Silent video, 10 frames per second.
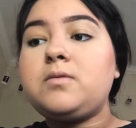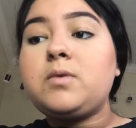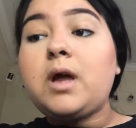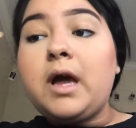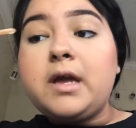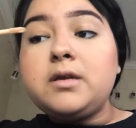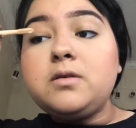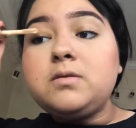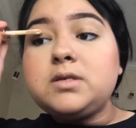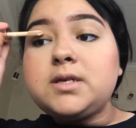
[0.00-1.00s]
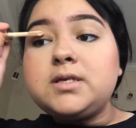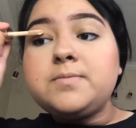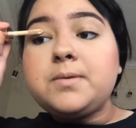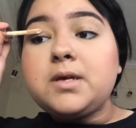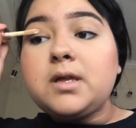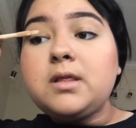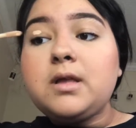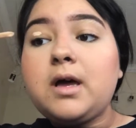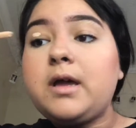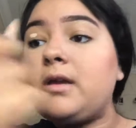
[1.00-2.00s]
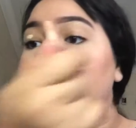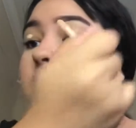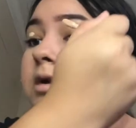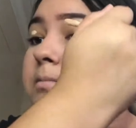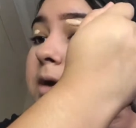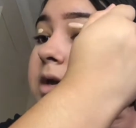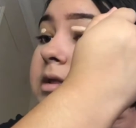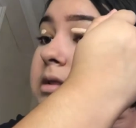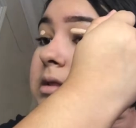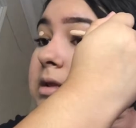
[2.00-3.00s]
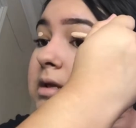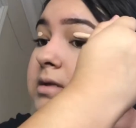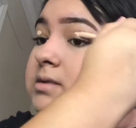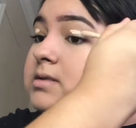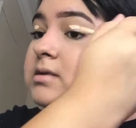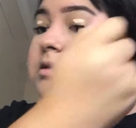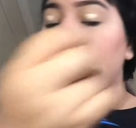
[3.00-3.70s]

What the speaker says: And what I do is I just put a line on my lids,